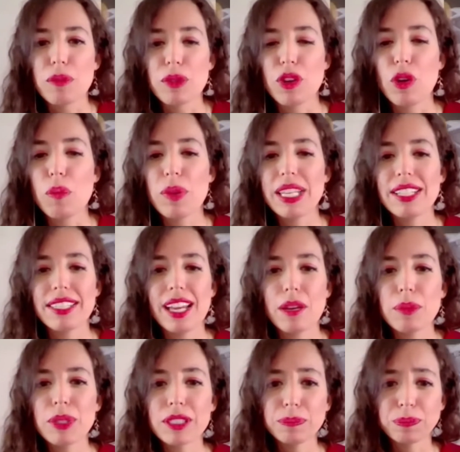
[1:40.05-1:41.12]
You know, many
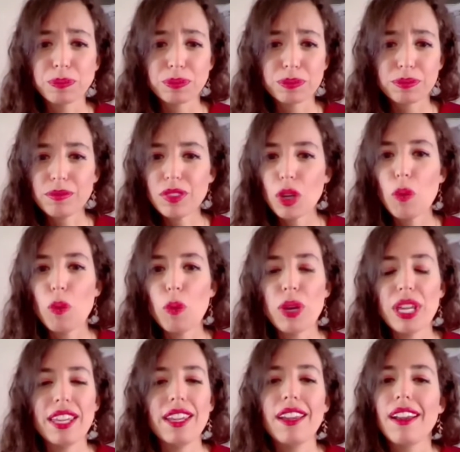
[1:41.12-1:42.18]
times
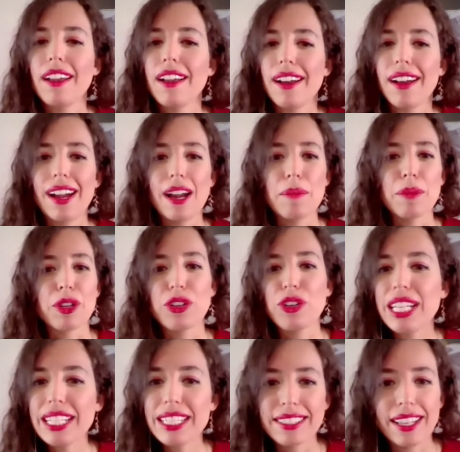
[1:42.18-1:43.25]
we
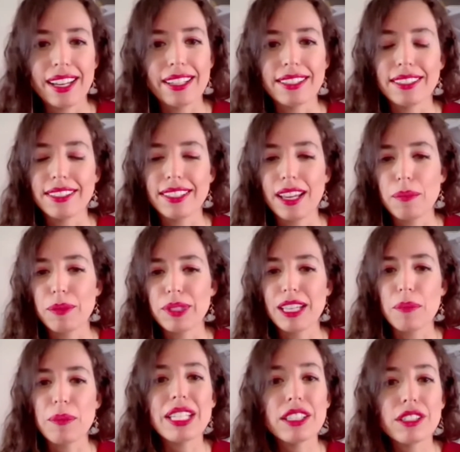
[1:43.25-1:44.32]
criticize
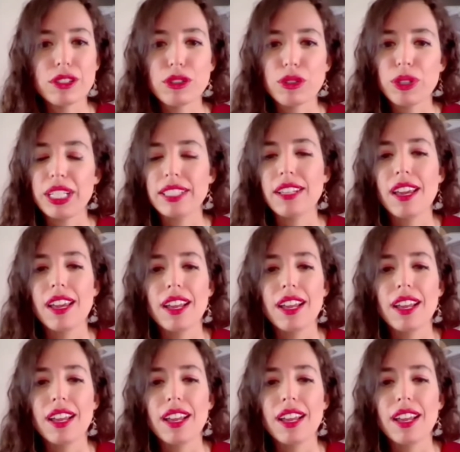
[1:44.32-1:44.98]
some industries.